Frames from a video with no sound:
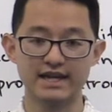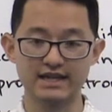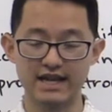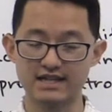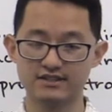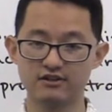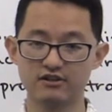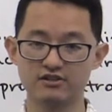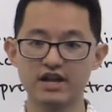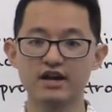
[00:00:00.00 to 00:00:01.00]
And as it
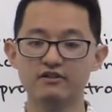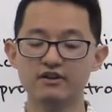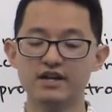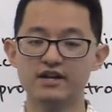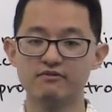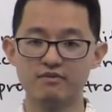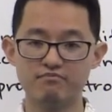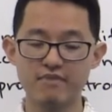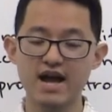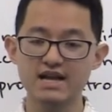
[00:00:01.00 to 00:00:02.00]
turns out,
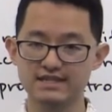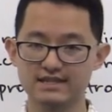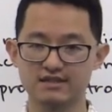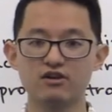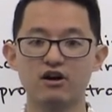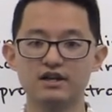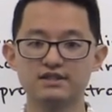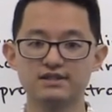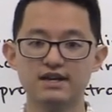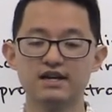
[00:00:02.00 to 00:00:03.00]
when mass is
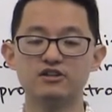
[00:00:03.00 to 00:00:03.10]
lost,